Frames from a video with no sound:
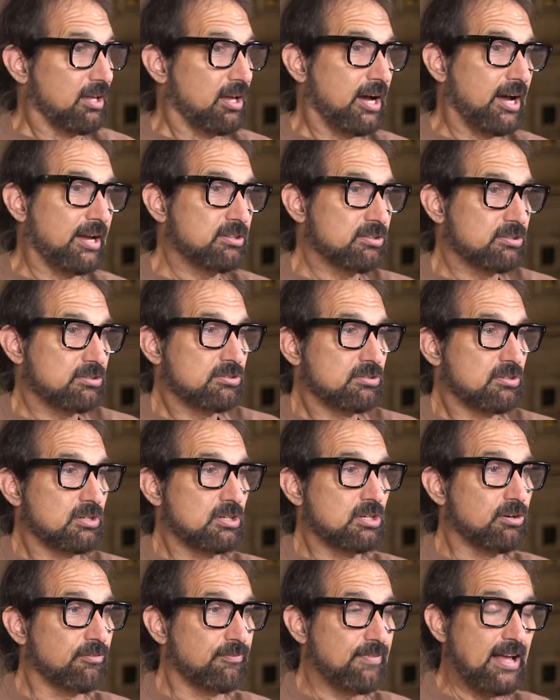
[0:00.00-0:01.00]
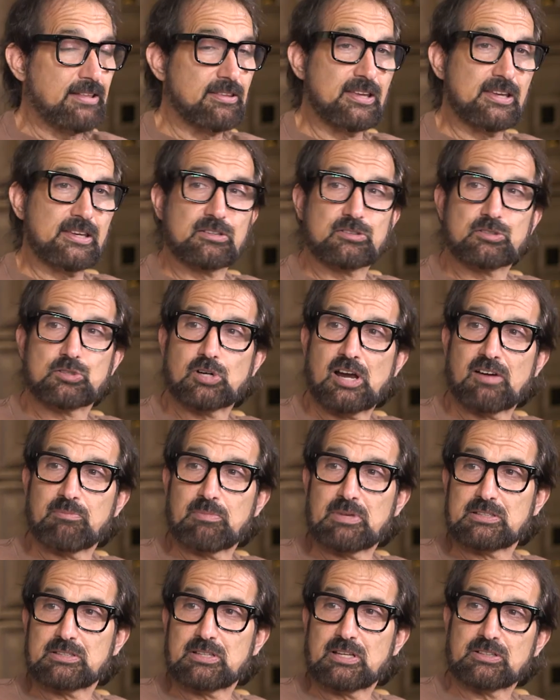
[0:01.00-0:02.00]
I just, if that thing can drive
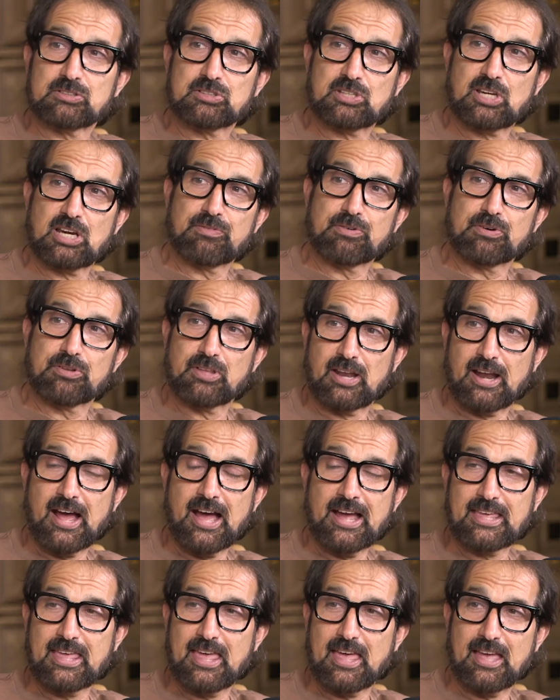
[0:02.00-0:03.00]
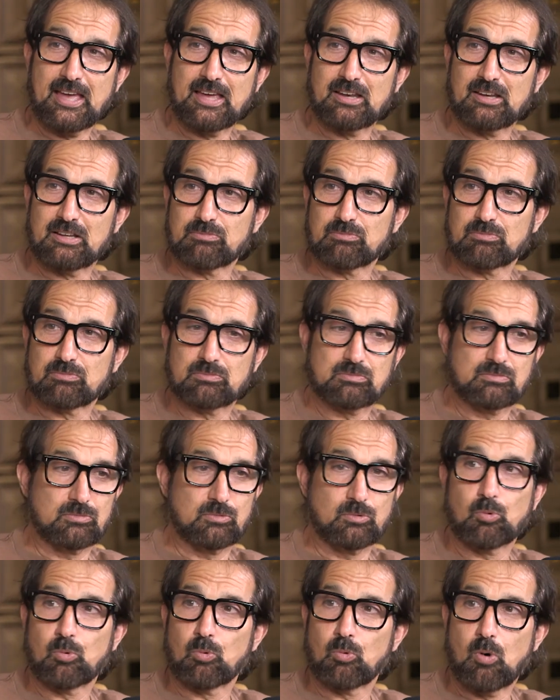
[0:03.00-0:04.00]
me there safer than I can, and
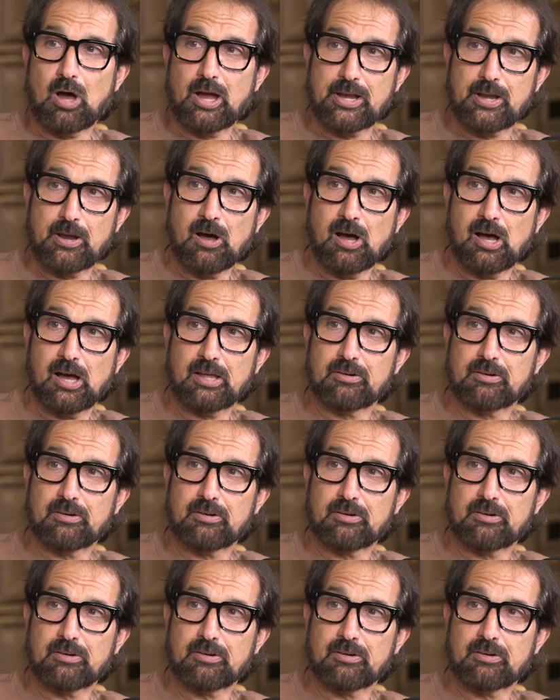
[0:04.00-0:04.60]
why not?